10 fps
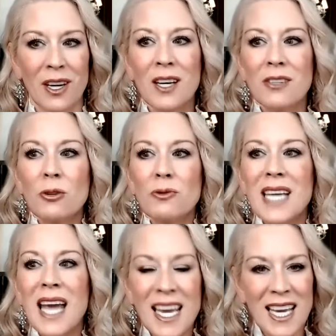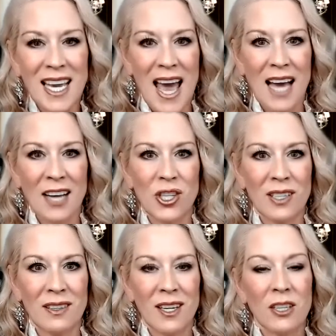So taking action
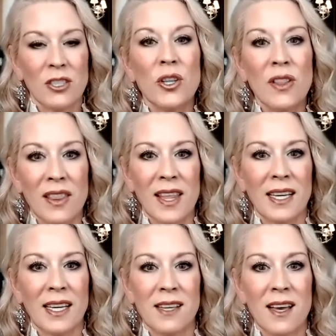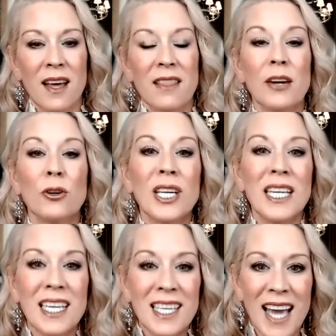to the things that are going
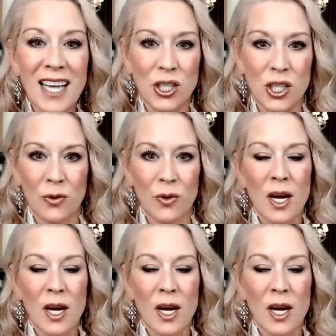to get you.